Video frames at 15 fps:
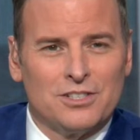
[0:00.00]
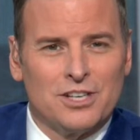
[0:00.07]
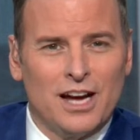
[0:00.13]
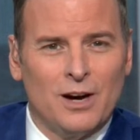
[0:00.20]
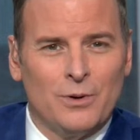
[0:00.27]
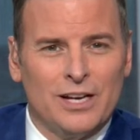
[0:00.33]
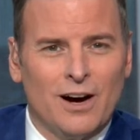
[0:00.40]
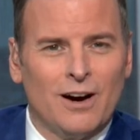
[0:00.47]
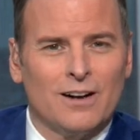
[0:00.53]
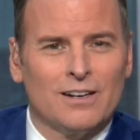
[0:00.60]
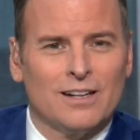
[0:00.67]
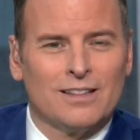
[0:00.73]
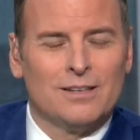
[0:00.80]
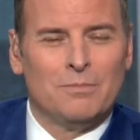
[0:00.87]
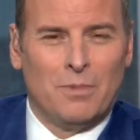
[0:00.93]
Shall we?
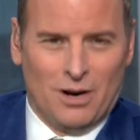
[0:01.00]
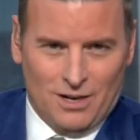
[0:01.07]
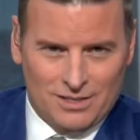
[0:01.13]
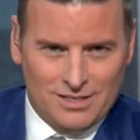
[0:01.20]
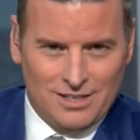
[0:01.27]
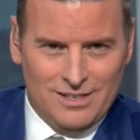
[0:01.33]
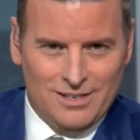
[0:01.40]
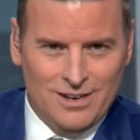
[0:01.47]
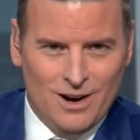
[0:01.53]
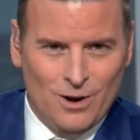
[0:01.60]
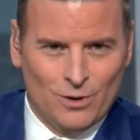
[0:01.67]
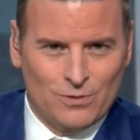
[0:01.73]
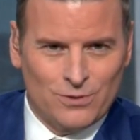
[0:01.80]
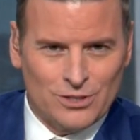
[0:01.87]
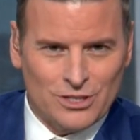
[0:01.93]
Art on the Mart,
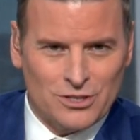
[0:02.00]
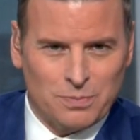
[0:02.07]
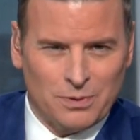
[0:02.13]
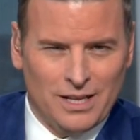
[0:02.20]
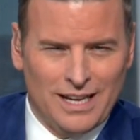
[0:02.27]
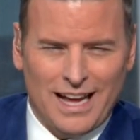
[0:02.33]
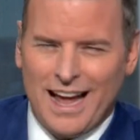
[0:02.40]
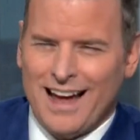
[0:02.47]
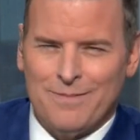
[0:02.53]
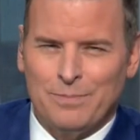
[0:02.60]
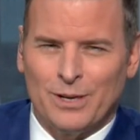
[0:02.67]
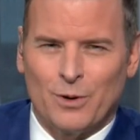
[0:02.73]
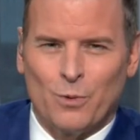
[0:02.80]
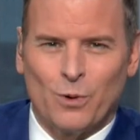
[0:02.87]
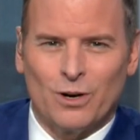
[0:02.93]
known for displaying
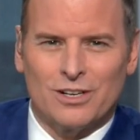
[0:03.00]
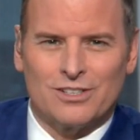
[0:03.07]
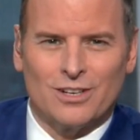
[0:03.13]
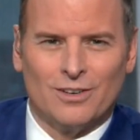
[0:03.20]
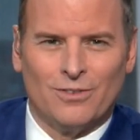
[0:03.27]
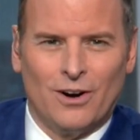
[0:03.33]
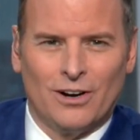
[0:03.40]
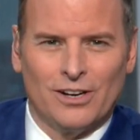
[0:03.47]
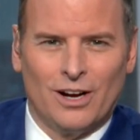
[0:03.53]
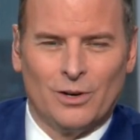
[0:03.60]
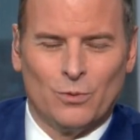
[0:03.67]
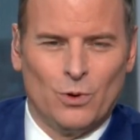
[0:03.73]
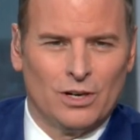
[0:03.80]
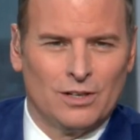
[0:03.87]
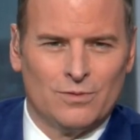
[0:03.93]
epic works of art
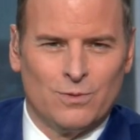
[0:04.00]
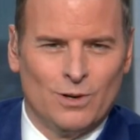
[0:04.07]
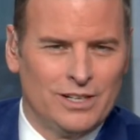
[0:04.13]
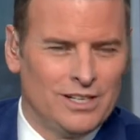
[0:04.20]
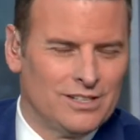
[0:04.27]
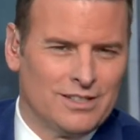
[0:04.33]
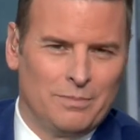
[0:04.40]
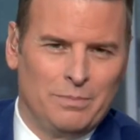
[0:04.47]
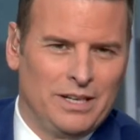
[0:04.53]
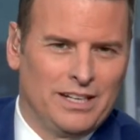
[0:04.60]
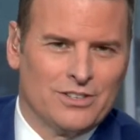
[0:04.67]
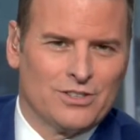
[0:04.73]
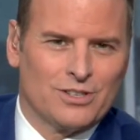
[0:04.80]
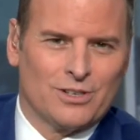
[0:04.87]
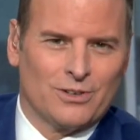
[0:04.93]
on one of what is the
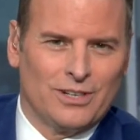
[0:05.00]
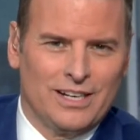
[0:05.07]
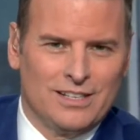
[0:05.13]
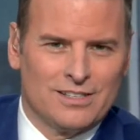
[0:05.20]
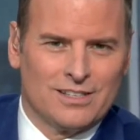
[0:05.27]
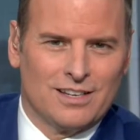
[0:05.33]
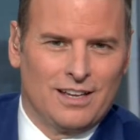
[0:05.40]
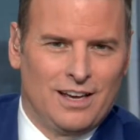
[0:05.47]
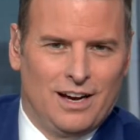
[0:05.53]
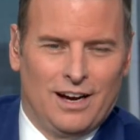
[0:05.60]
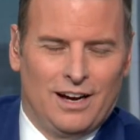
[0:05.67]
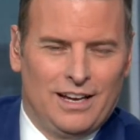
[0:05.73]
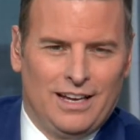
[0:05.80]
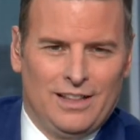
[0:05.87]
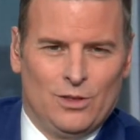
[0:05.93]
biggest screens
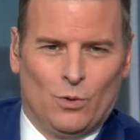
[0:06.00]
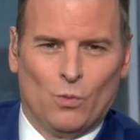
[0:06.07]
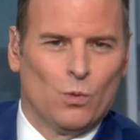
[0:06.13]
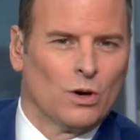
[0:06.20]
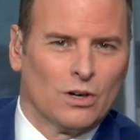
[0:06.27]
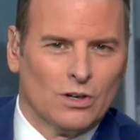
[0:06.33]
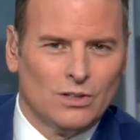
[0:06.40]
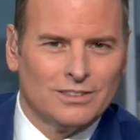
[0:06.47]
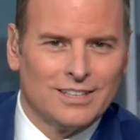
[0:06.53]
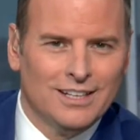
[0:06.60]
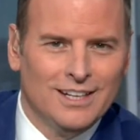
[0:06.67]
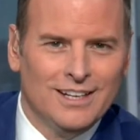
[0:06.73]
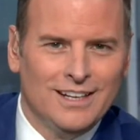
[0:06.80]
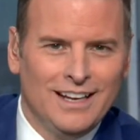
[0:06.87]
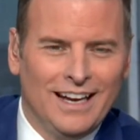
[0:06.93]
uh, in the world.
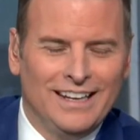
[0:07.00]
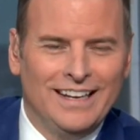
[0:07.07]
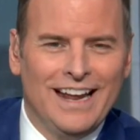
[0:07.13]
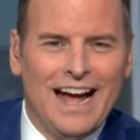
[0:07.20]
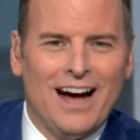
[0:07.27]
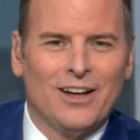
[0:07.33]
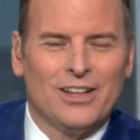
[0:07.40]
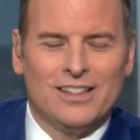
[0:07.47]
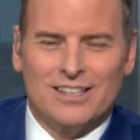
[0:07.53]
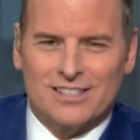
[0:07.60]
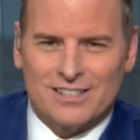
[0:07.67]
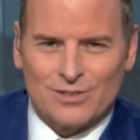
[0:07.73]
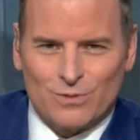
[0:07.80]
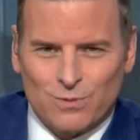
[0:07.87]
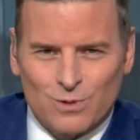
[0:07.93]
And now, and
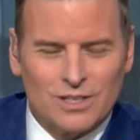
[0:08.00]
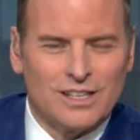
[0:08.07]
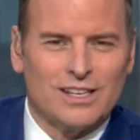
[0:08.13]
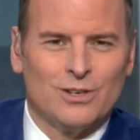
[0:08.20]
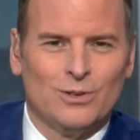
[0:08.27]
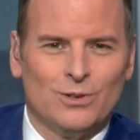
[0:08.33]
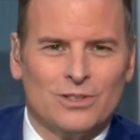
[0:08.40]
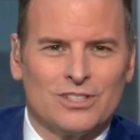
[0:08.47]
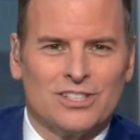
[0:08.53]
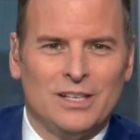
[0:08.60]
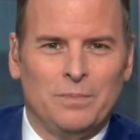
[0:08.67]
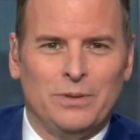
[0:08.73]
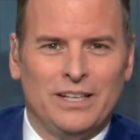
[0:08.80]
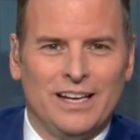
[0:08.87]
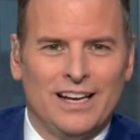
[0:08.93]
this is really cool,
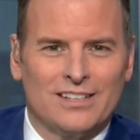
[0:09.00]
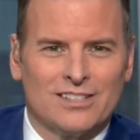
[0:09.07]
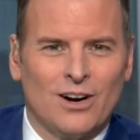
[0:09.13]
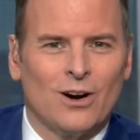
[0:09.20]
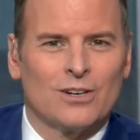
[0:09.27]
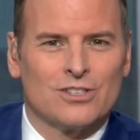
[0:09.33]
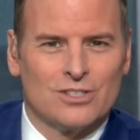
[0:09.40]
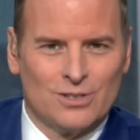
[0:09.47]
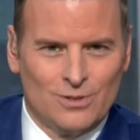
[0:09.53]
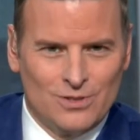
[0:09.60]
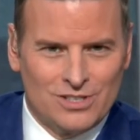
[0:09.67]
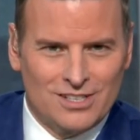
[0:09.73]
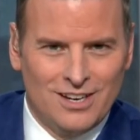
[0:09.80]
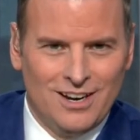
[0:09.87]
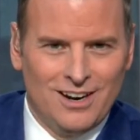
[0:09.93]
CPS art
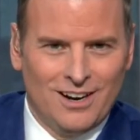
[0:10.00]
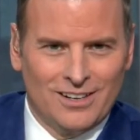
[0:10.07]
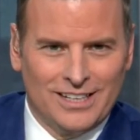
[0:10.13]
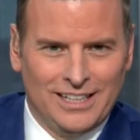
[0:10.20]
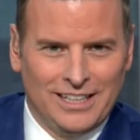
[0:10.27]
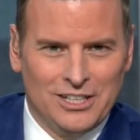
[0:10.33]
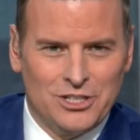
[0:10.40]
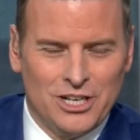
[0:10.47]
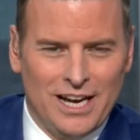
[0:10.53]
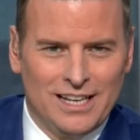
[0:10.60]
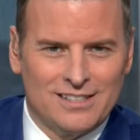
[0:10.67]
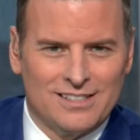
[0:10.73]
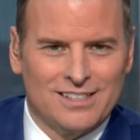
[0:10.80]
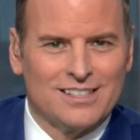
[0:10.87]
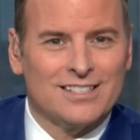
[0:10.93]
students are getting a
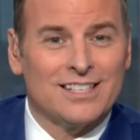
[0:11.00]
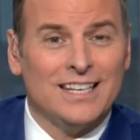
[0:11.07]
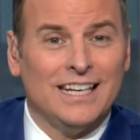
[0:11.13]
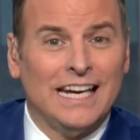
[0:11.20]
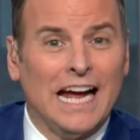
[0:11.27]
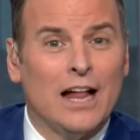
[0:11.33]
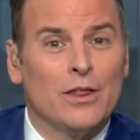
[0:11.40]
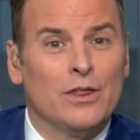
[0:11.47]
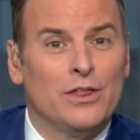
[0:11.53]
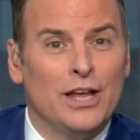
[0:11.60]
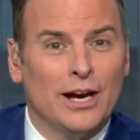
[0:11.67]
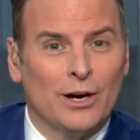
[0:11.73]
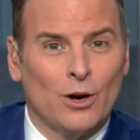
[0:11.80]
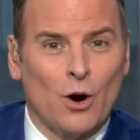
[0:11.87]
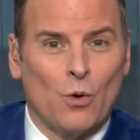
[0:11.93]
chance to see
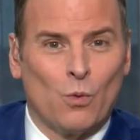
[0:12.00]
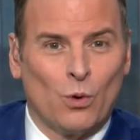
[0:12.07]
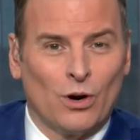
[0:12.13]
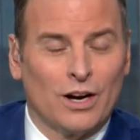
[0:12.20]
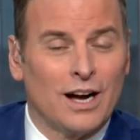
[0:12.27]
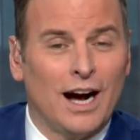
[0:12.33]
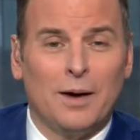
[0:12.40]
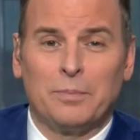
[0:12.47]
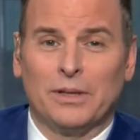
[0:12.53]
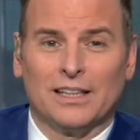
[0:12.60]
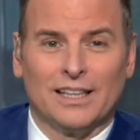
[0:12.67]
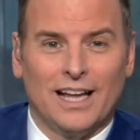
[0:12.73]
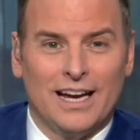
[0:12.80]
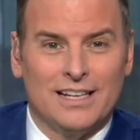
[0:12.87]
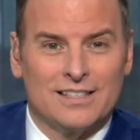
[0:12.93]
their work up
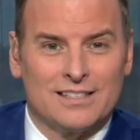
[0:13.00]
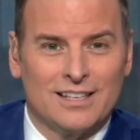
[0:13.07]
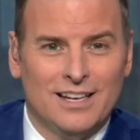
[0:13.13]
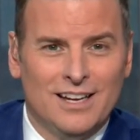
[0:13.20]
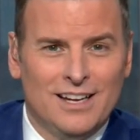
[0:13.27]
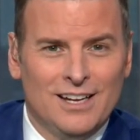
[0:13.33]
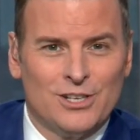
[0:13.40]
in lights.